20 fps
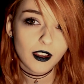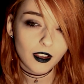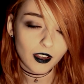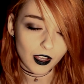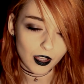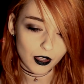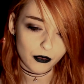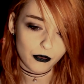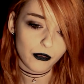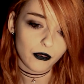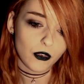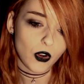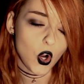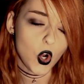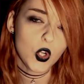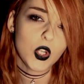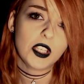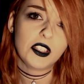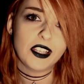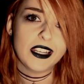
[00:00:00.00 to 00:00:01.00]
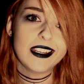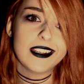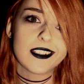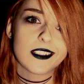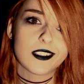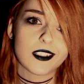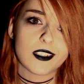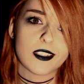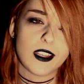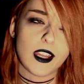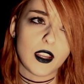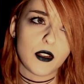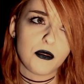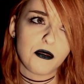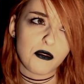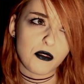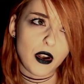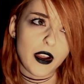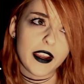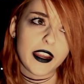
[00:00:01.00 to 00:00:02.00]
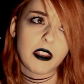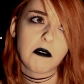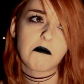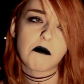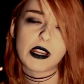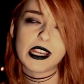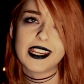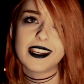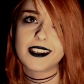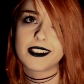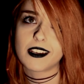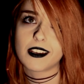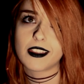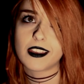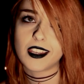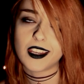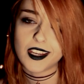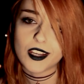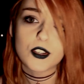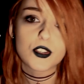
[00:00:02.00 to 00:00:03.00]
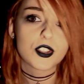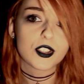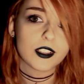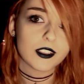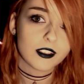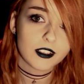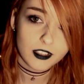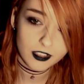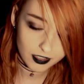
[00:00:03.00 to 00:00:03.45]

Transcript: if all it takes is like frying bacon in the kitchen.